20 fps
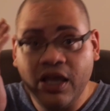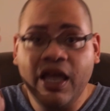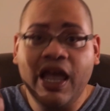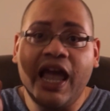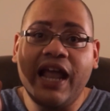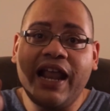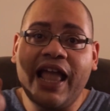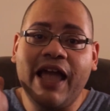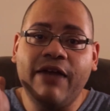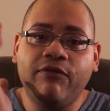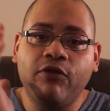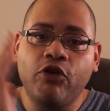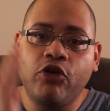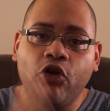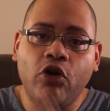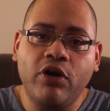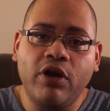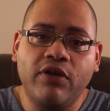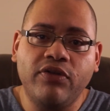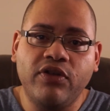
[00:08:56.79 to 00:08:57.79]
and have a
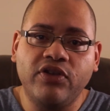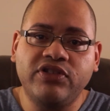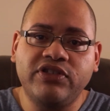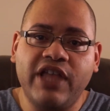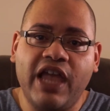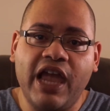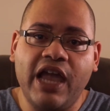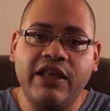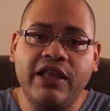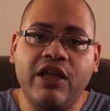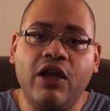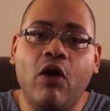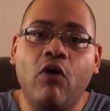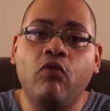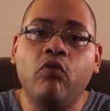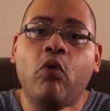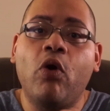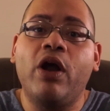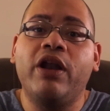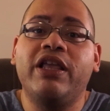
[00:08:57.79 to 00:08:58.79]
good understanding
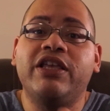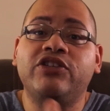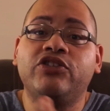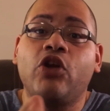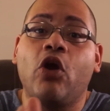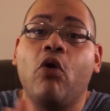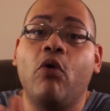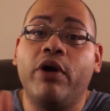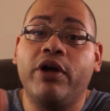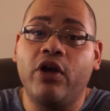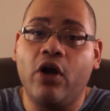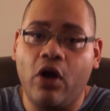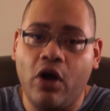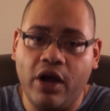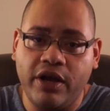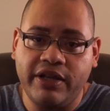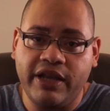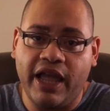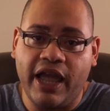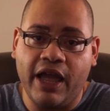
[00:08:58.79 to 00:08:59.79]
of what is going
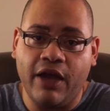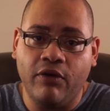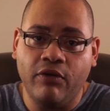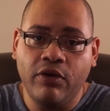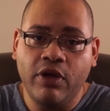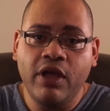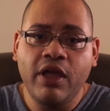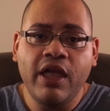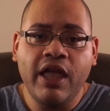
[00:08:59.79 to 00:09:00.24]
on now.